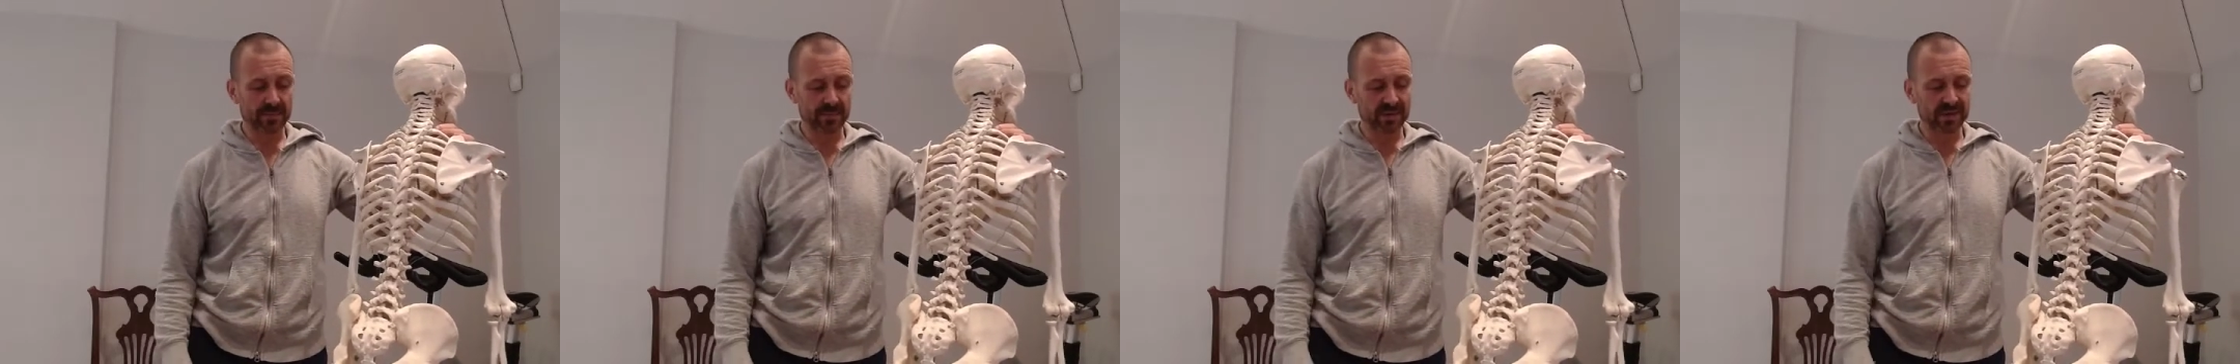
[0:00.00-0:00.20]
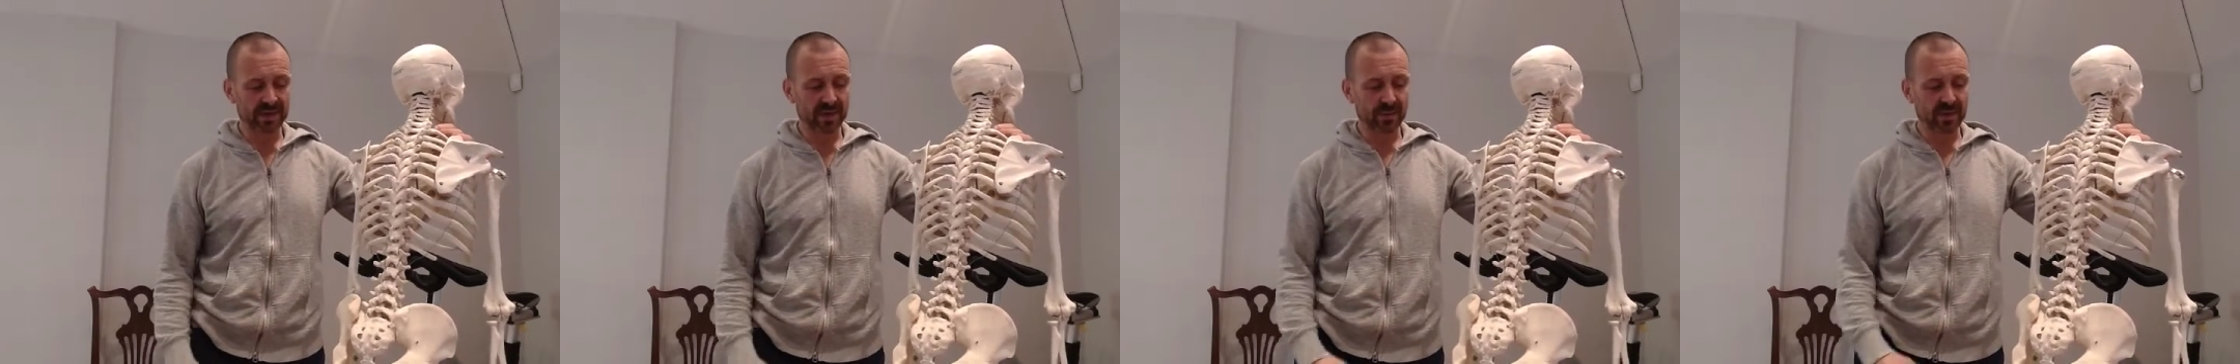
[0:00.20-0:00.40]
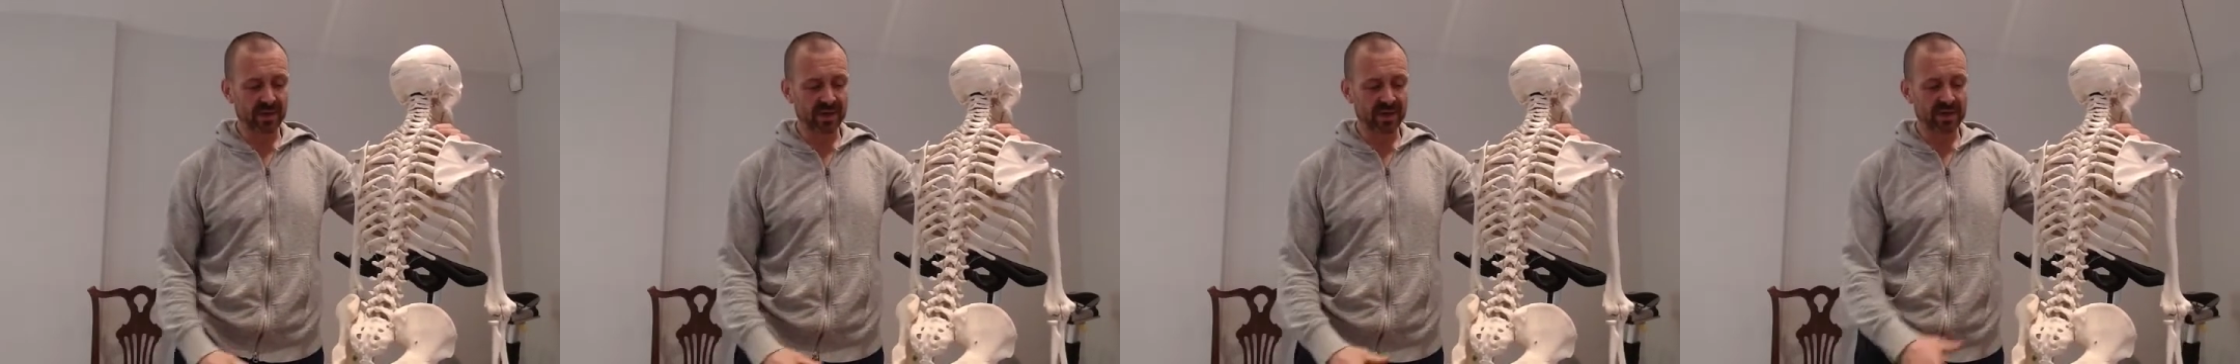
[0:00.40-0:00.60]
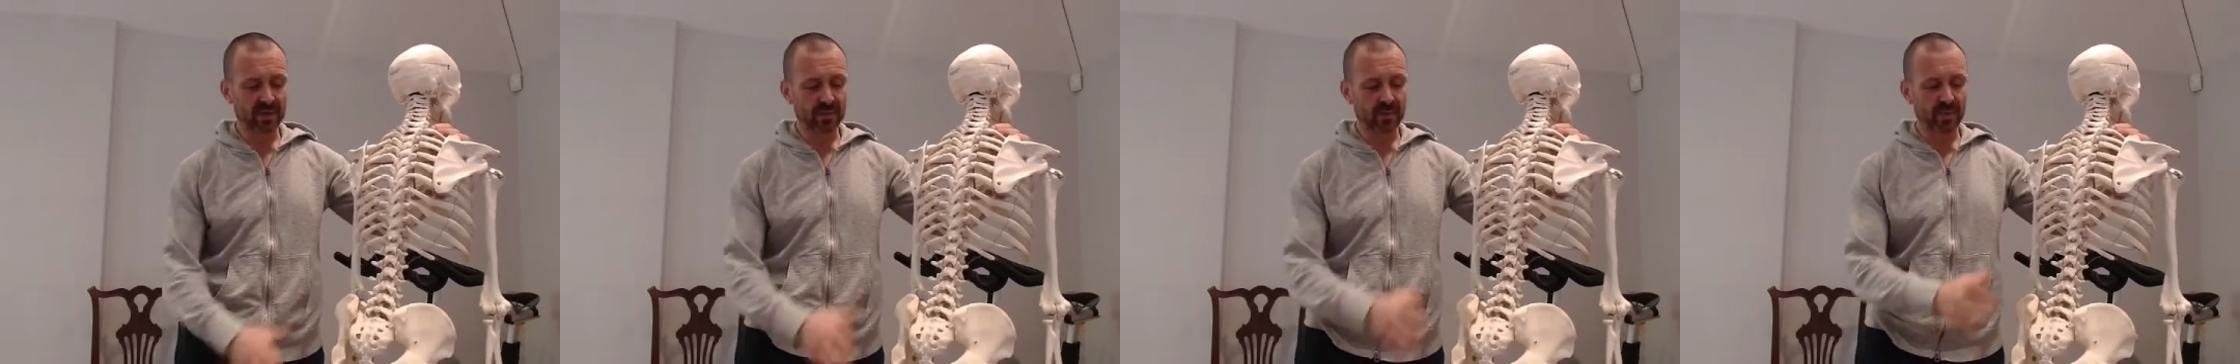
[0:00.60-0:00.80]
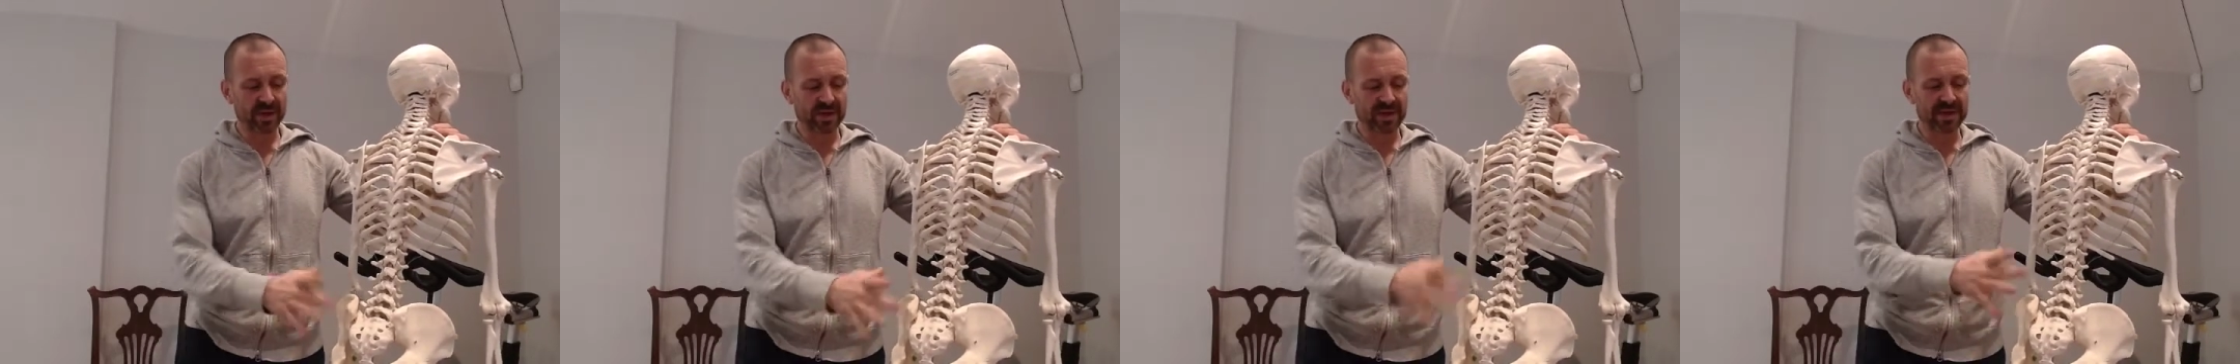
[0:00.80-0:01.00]
So we're
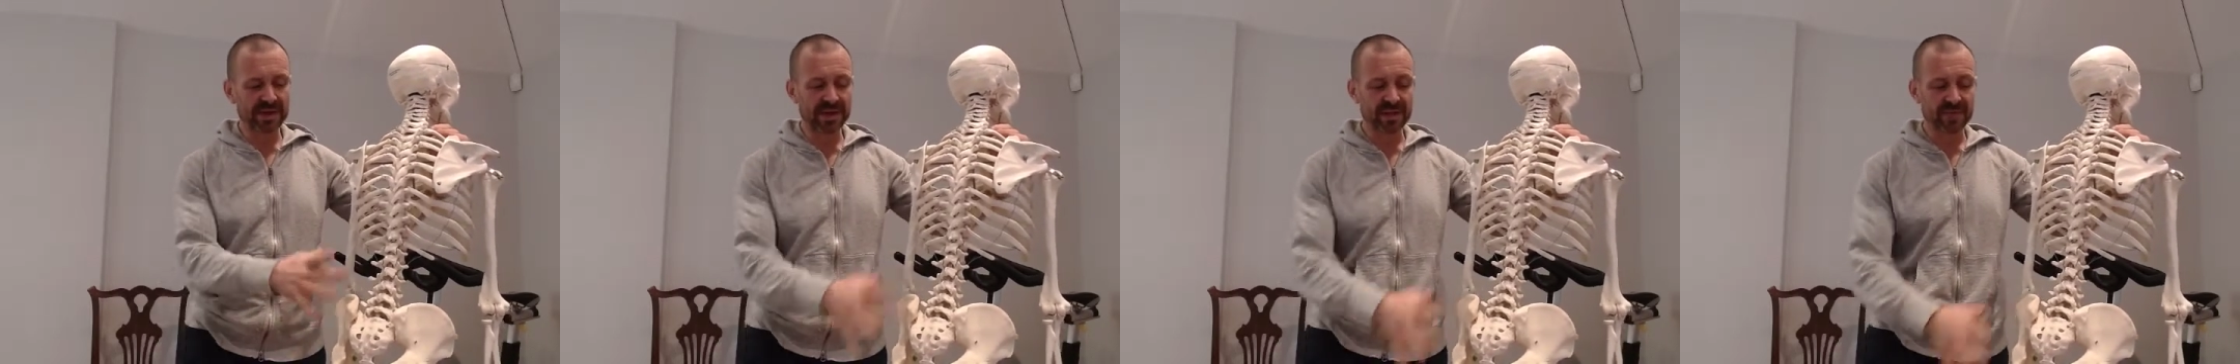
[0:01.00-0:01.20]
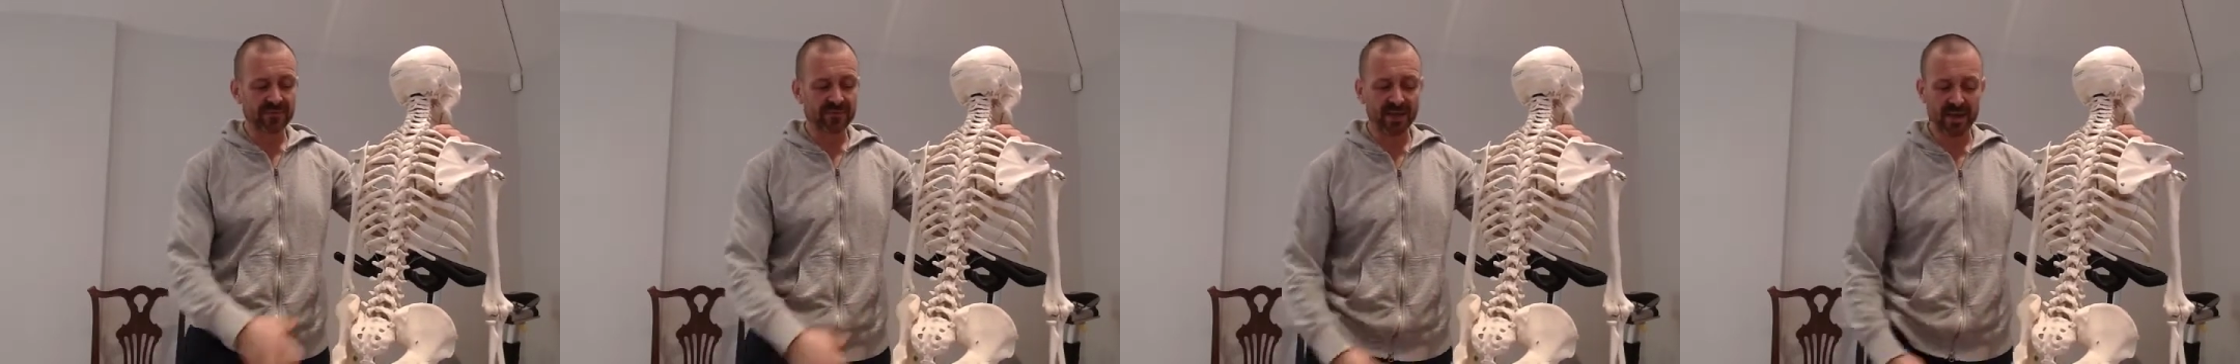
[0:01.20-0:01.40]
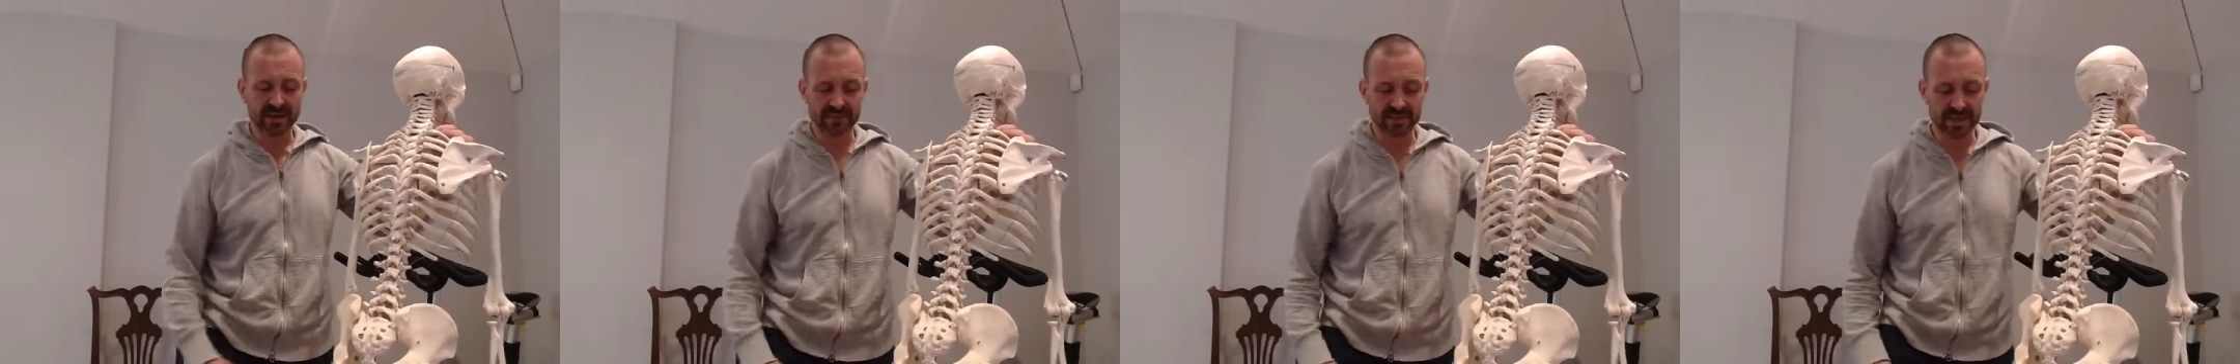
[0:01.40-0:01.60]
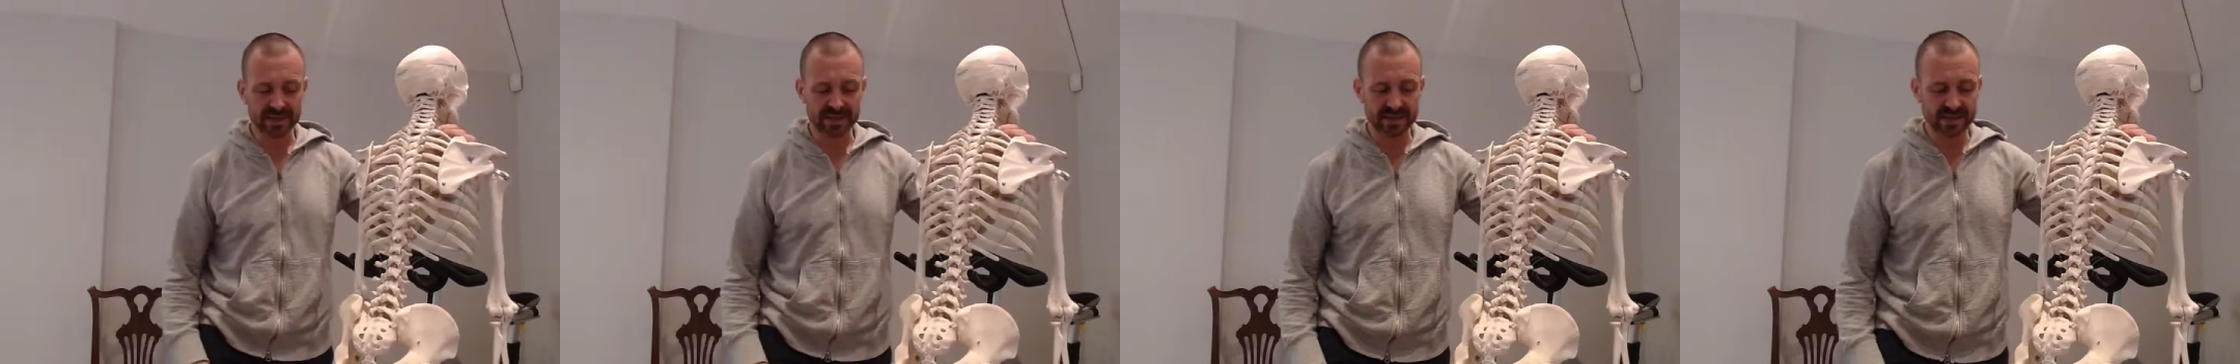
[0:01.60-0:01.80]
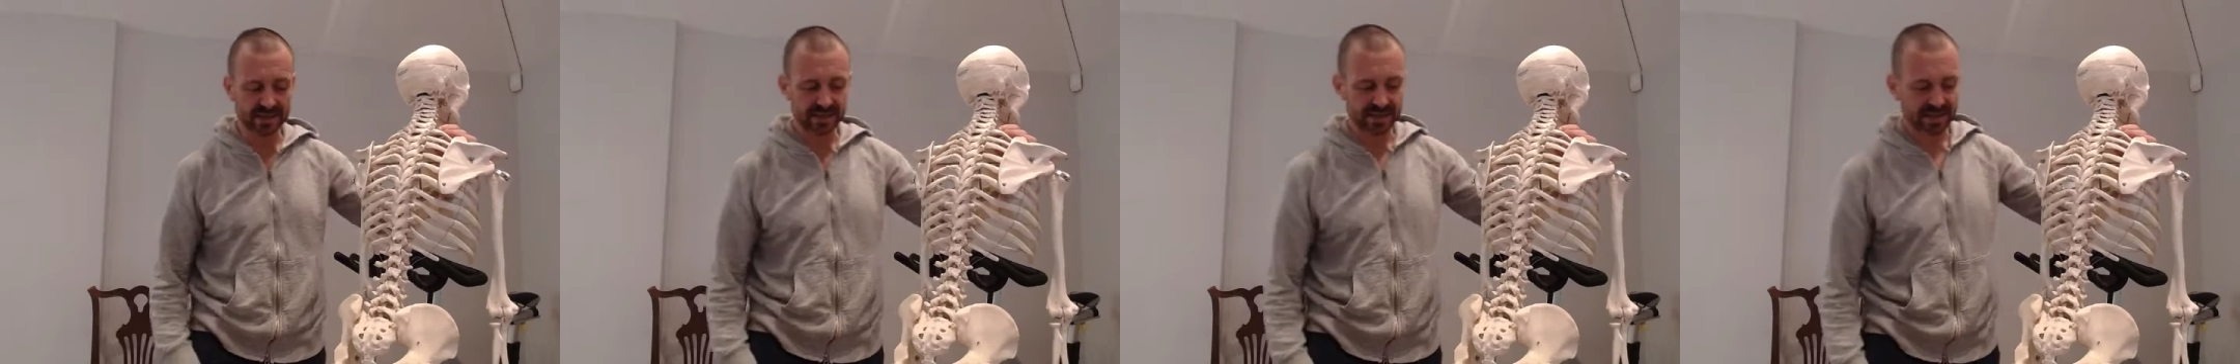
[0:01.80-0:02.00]
gonna get the
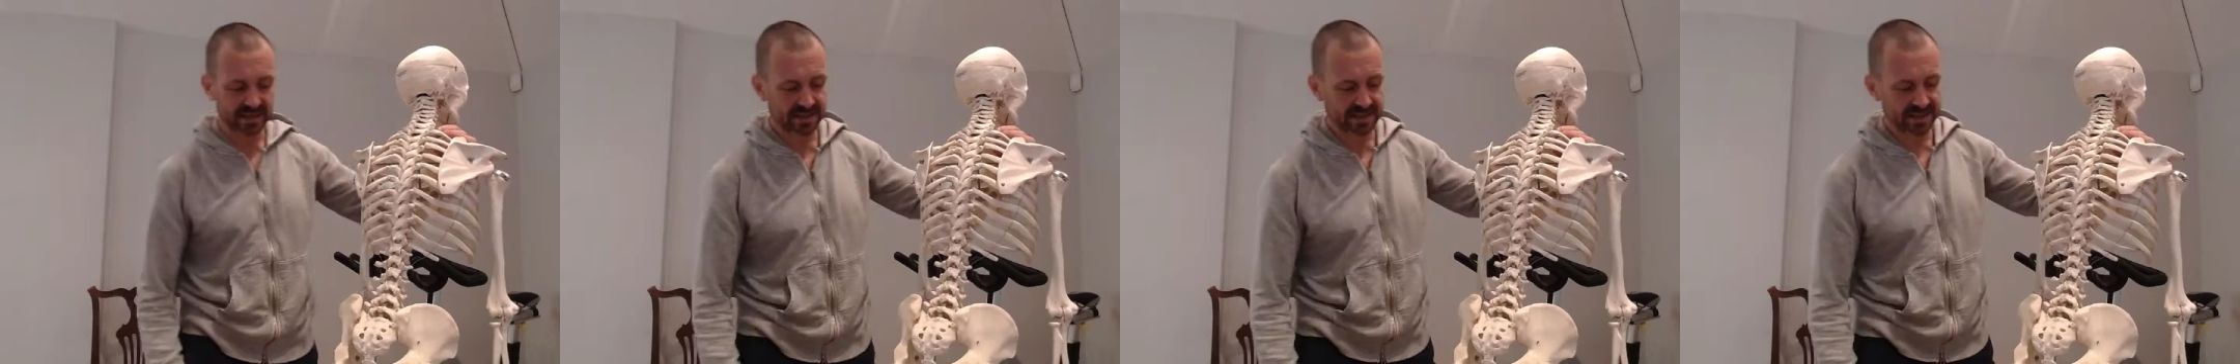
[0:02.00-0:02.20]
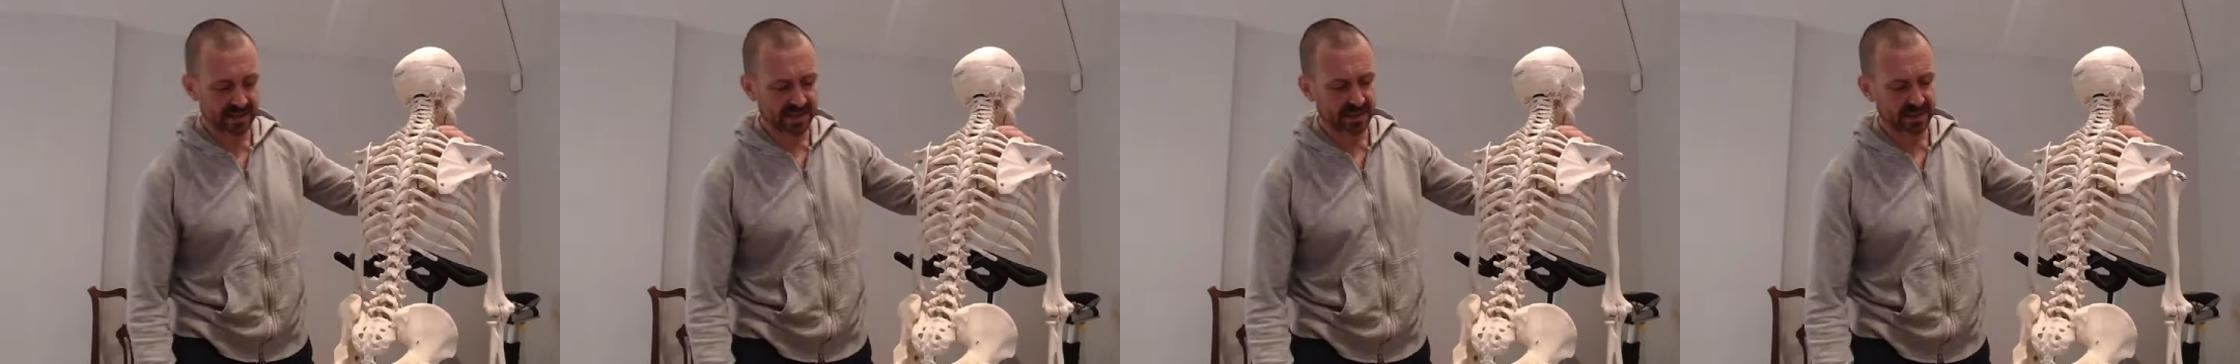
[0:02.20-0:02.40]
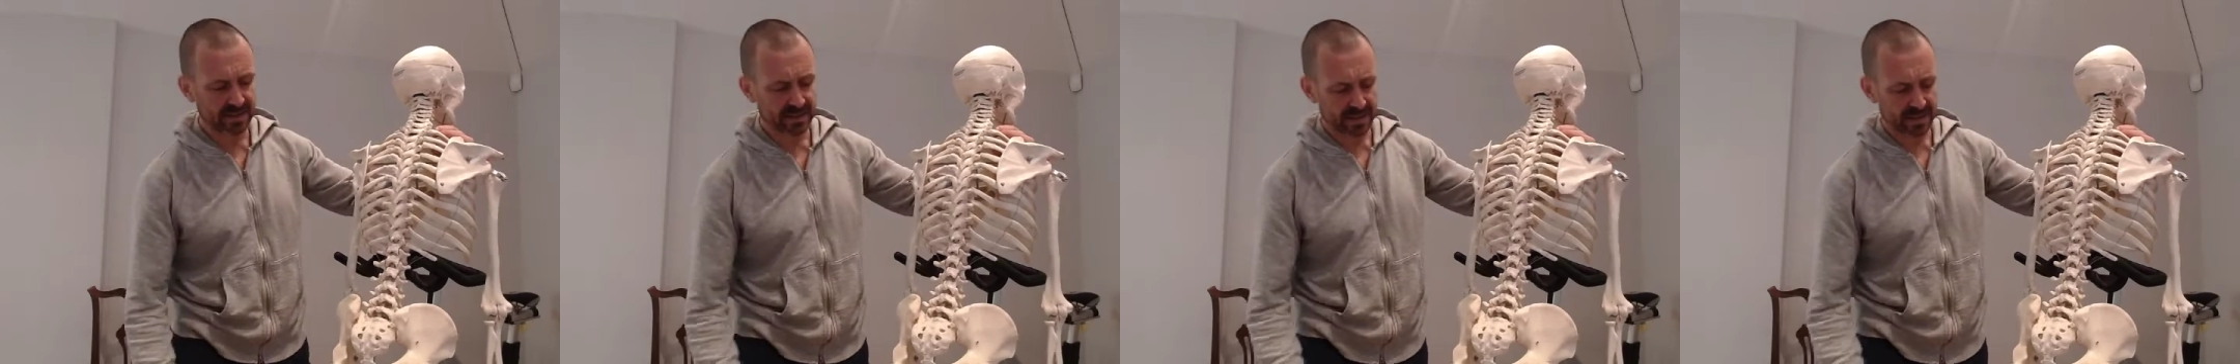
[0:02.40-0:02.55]
foundations in today.